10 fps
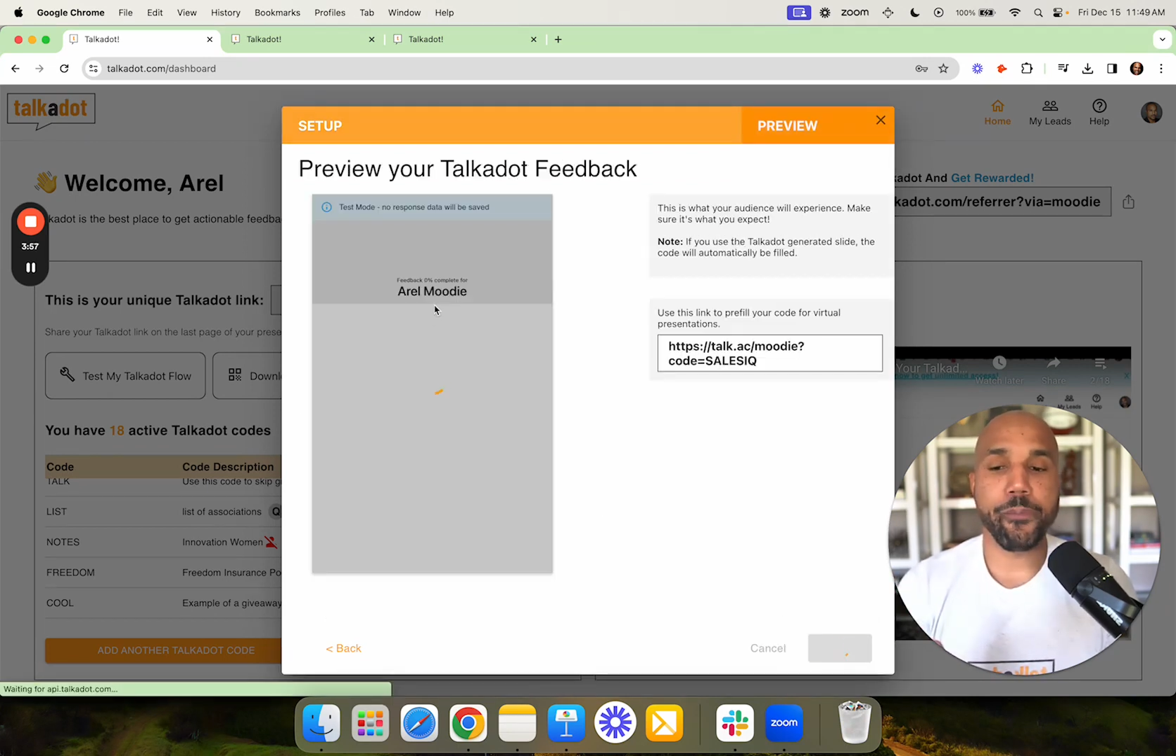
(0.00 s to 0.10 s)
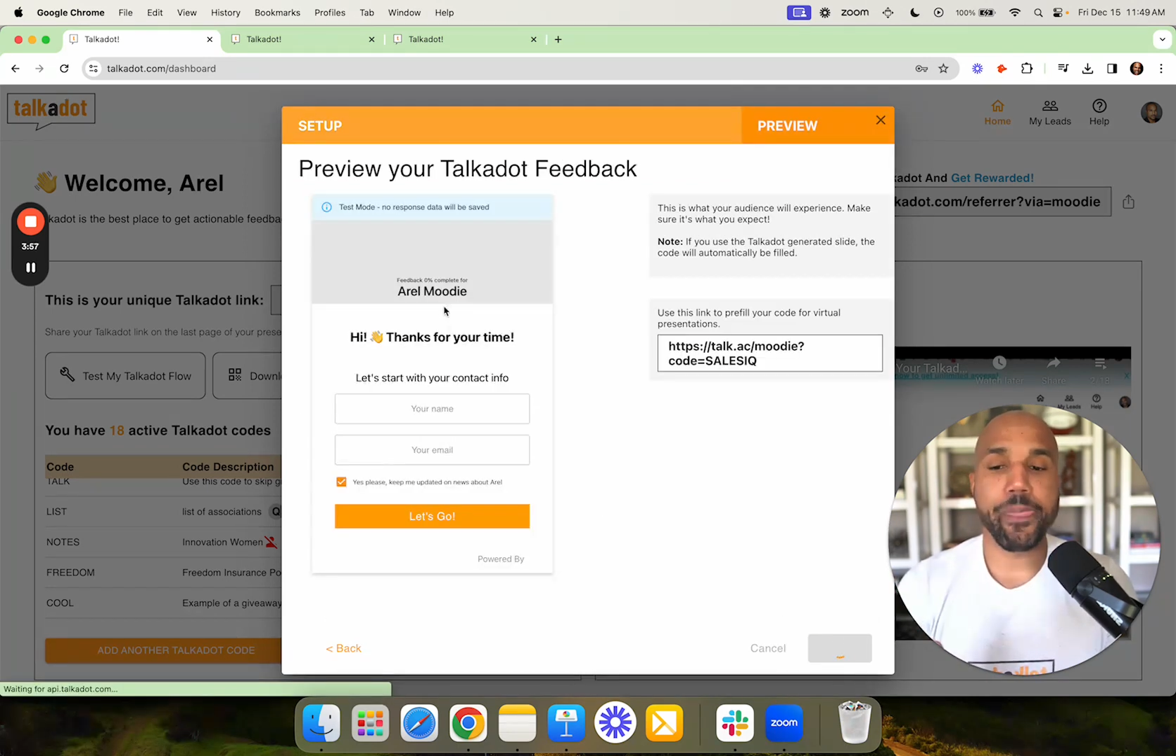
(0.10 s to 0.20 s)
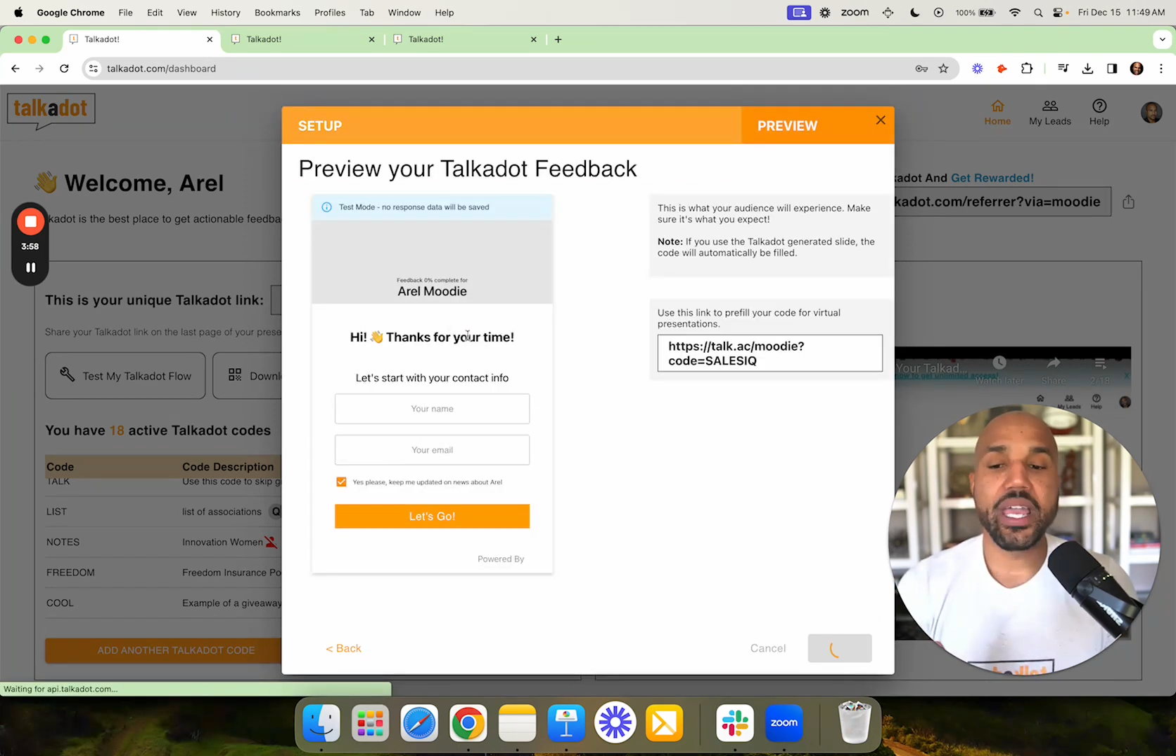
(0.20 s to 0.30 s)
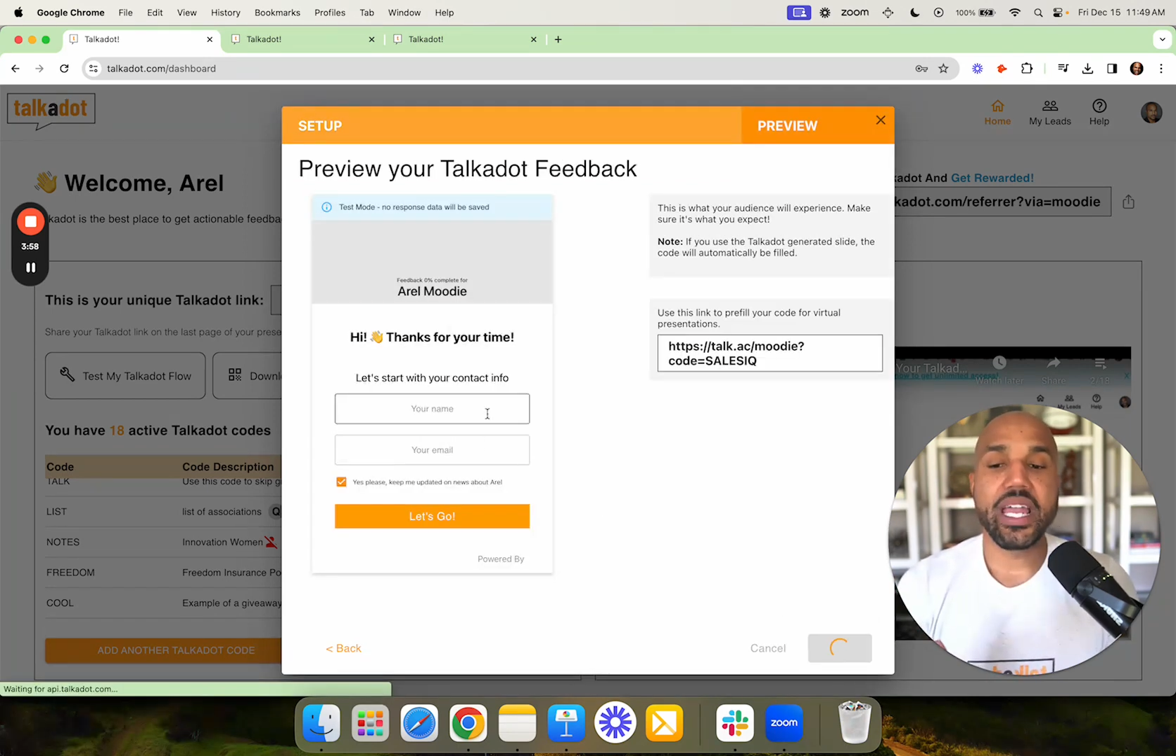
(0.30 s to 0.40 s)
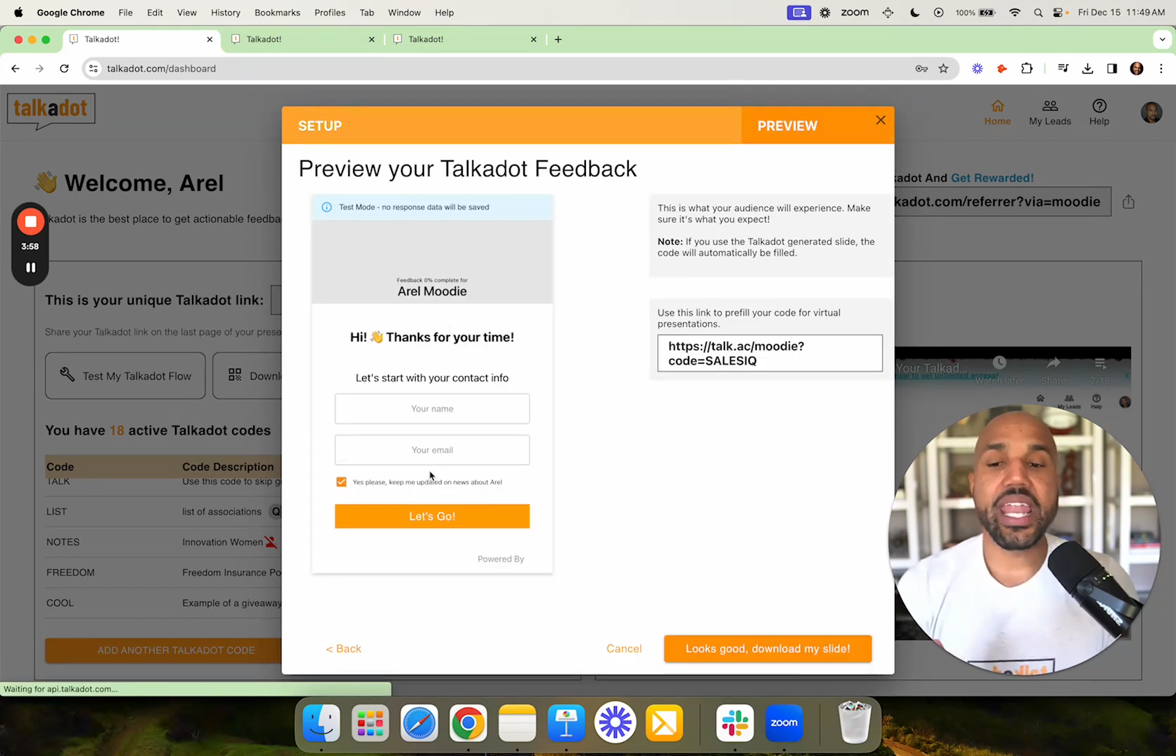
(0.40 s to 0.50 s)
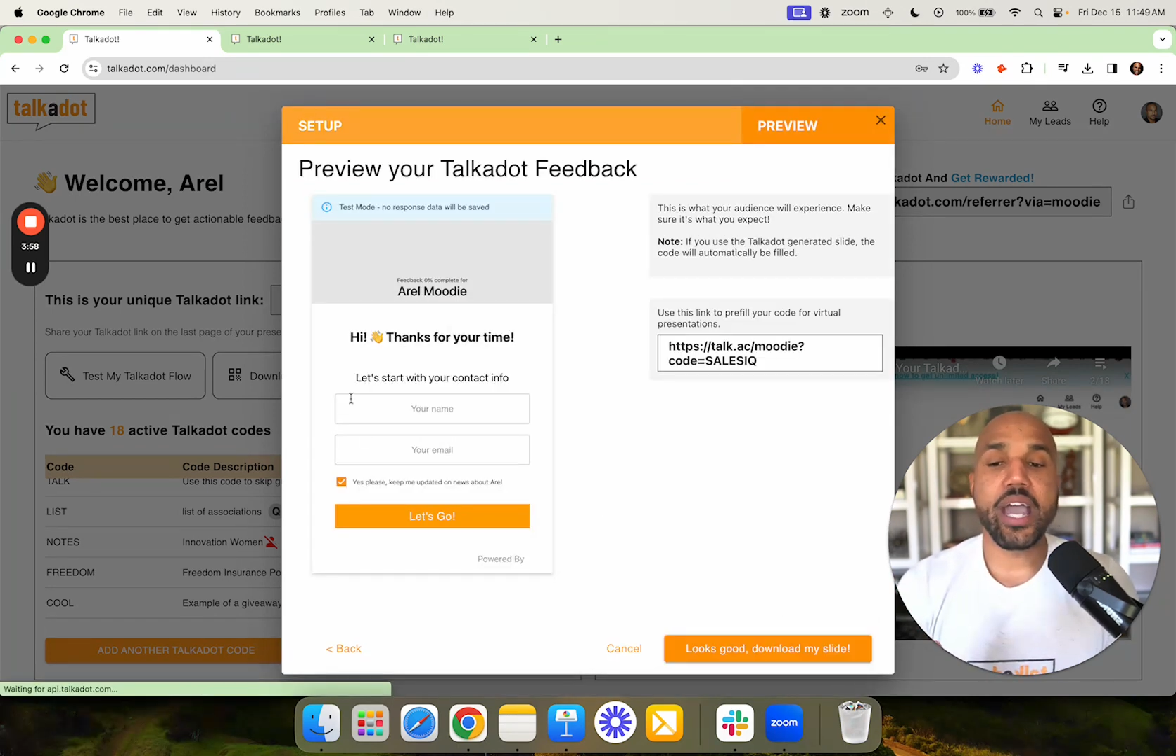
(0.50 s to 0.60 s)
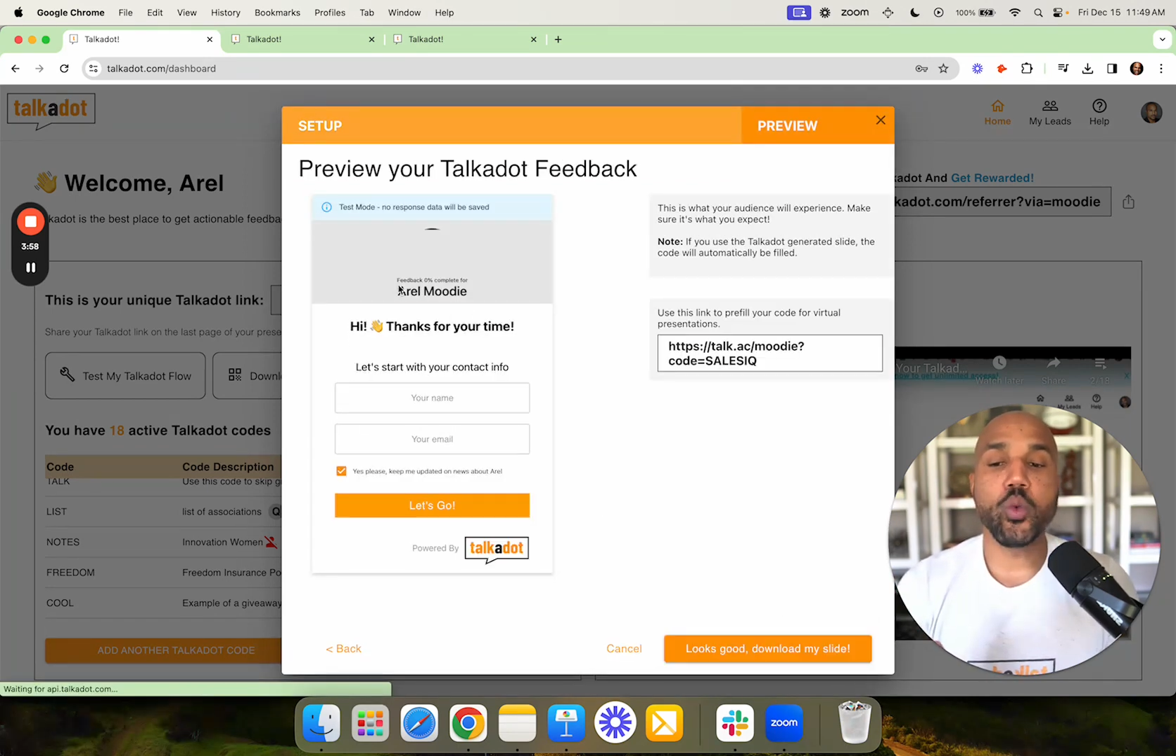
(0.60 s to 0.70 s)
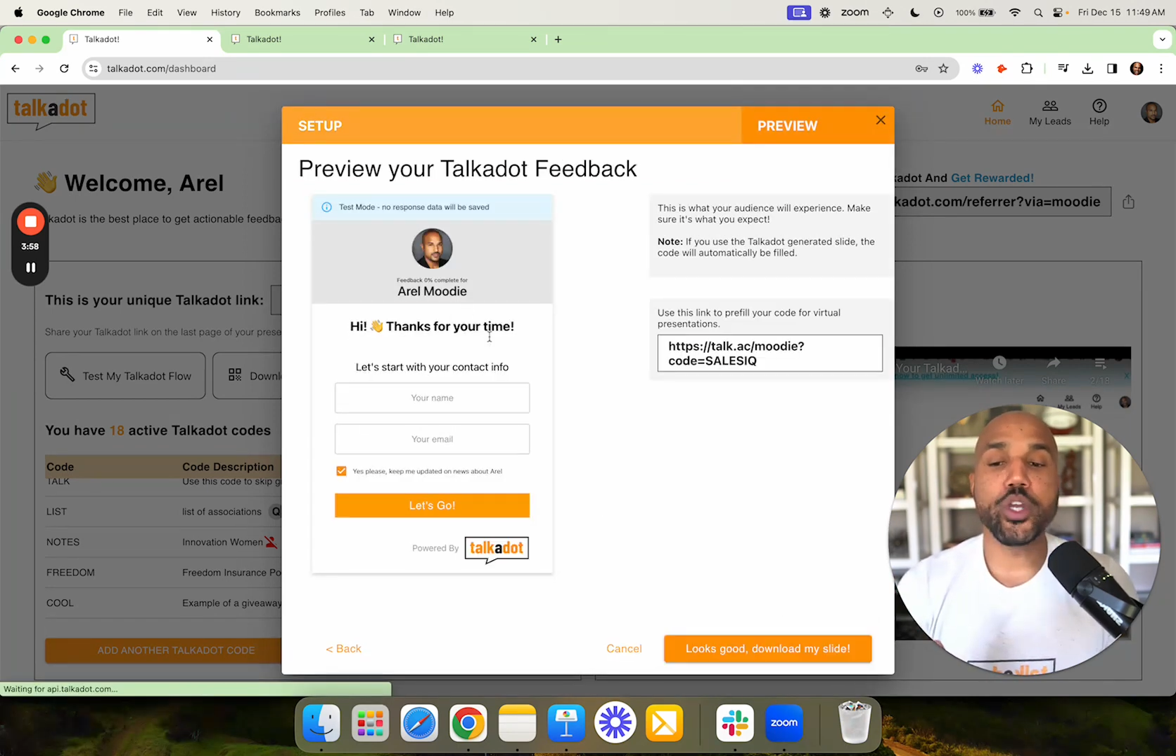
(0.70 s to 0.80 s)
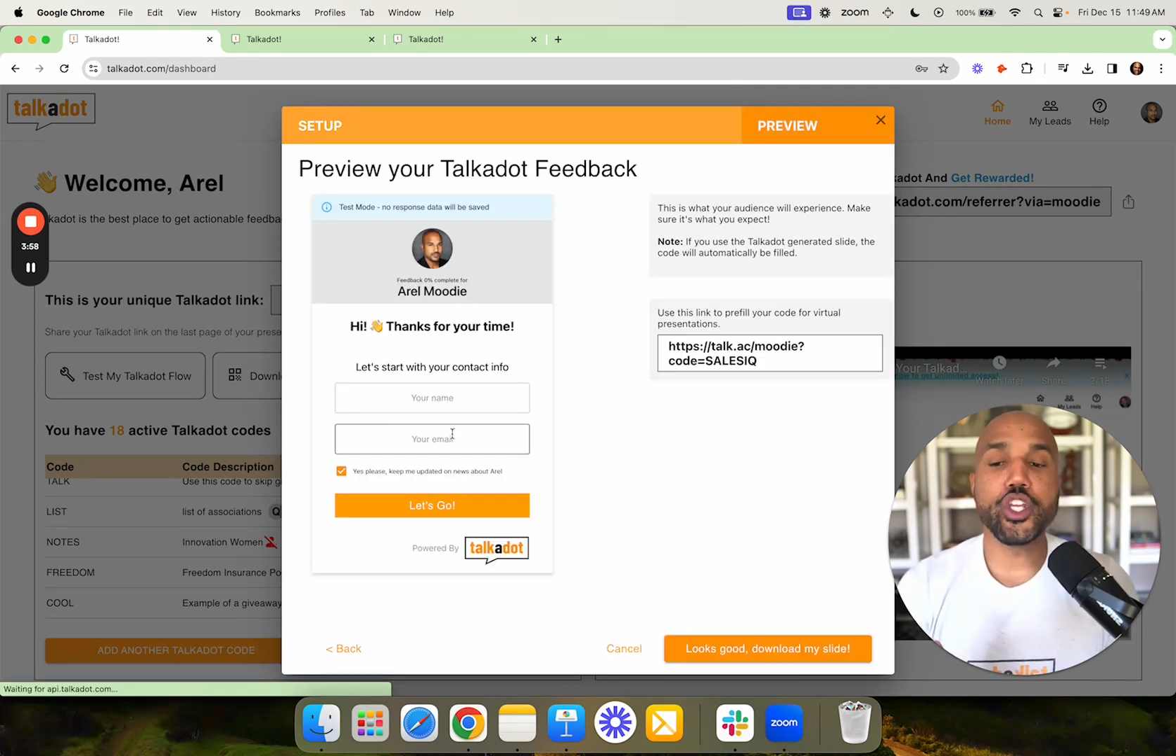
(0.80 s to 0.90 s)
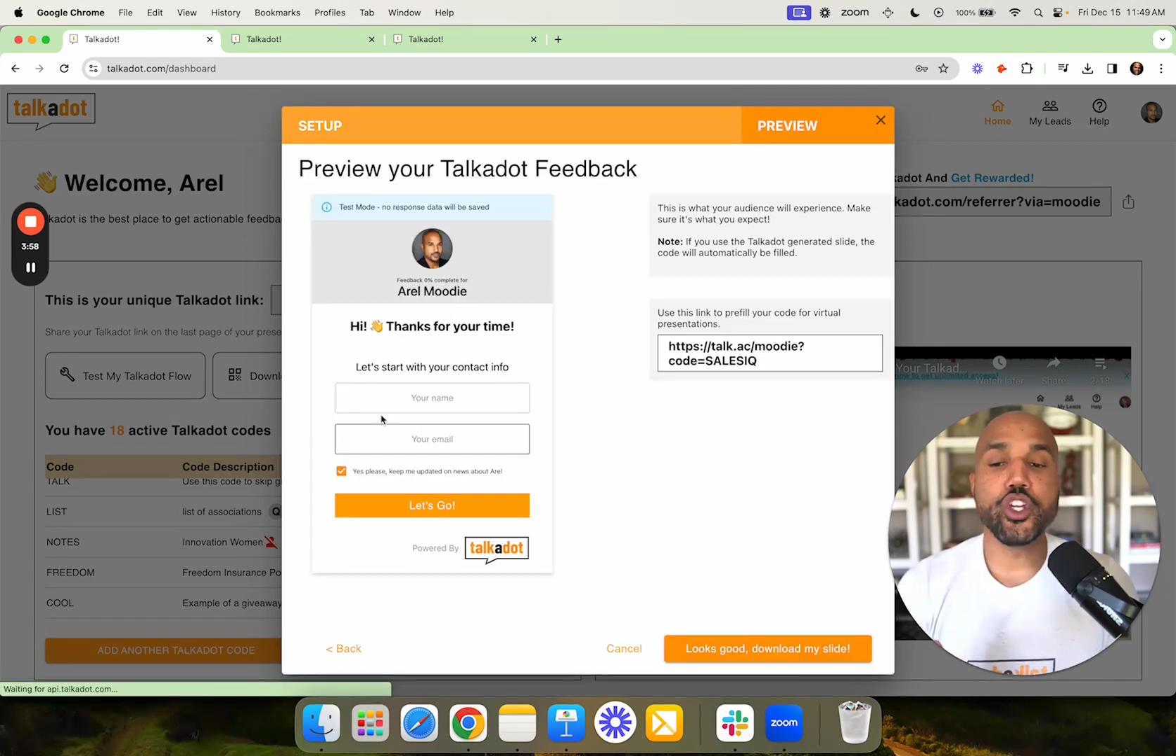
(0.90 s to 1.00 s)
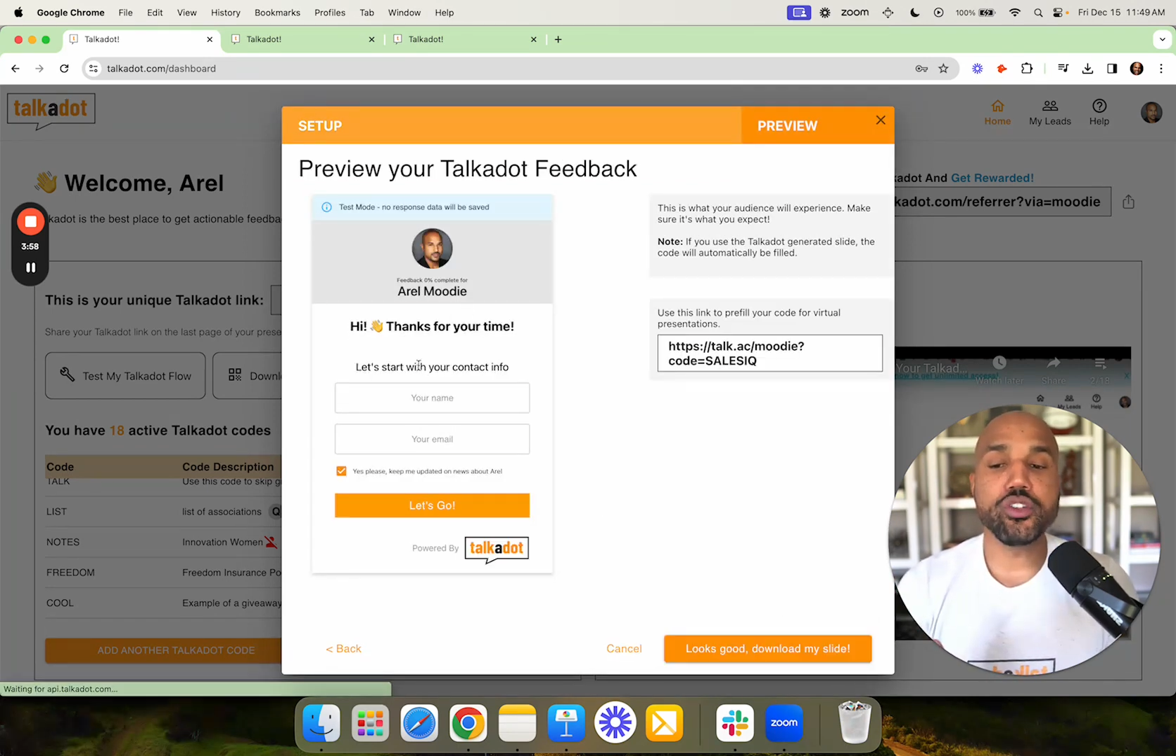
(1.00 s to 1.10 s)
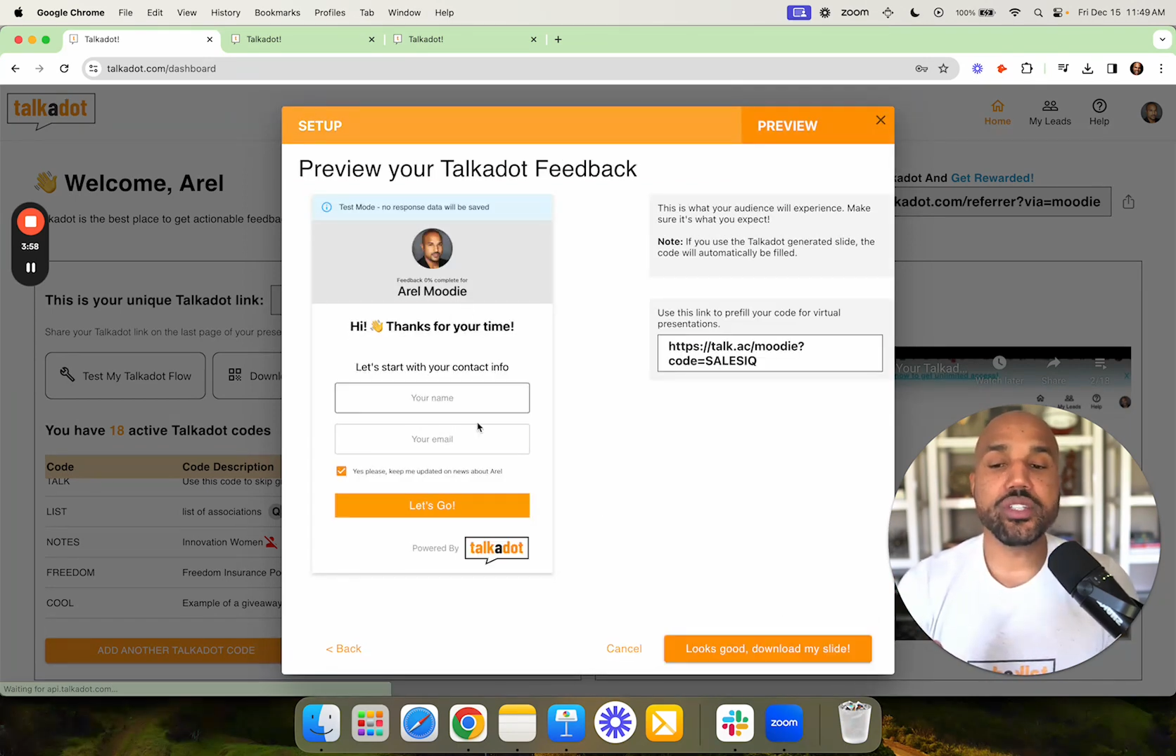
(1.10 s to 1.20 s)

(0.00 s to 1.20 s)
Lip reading: Now, what you'll see